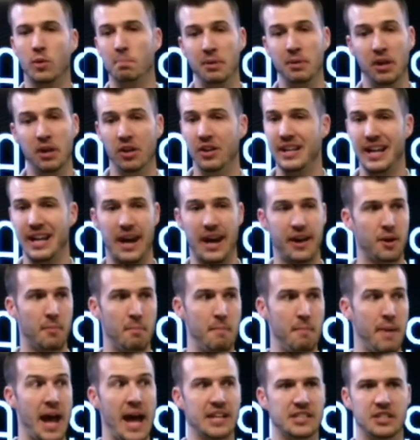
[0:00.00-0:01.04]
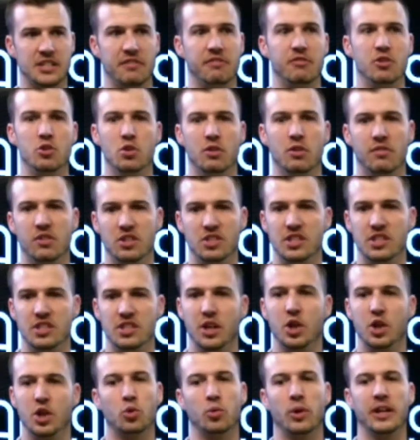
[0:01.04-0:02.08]
We're building out a massive university
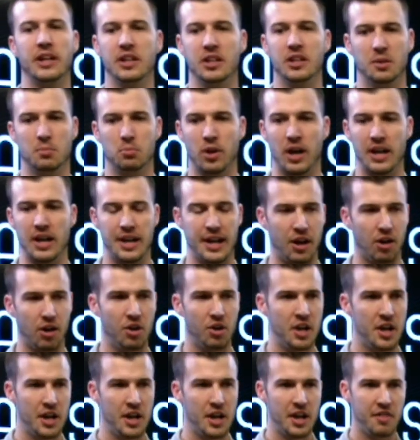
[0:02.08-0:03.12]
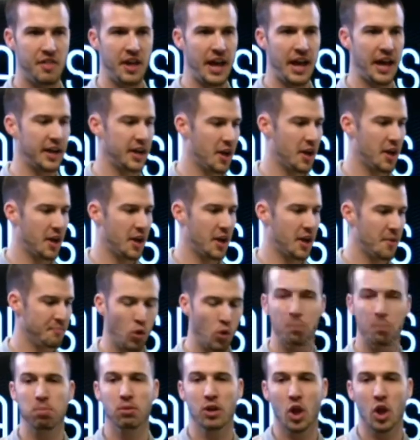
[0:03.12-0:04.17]
and curriculum right now that
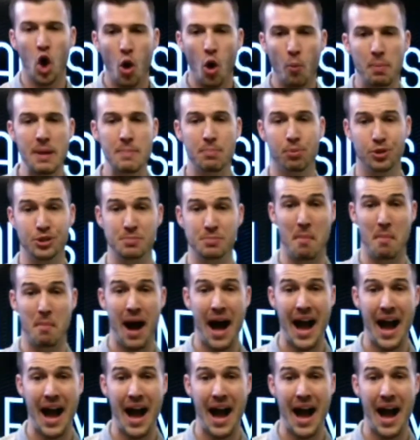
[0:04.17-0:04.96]
will blow people's